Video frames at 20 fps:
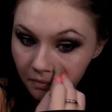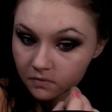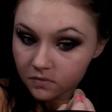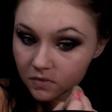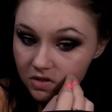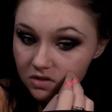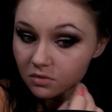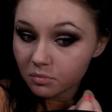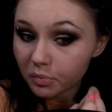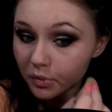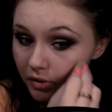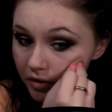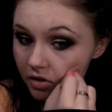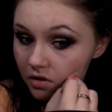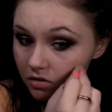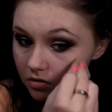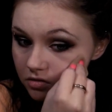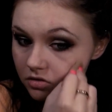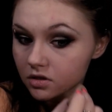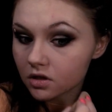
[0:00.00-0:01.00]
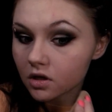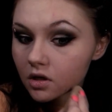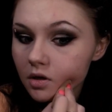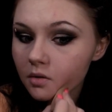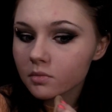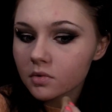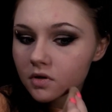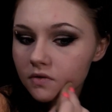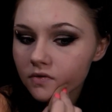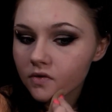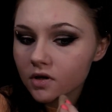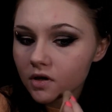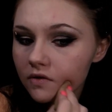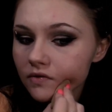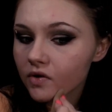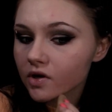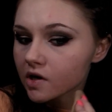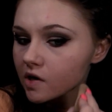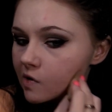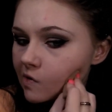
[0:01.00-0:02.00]
does a pretty good job of
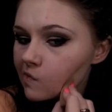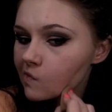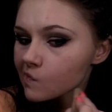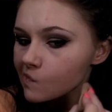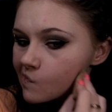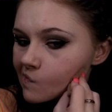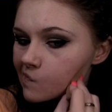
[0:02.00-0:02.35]
covering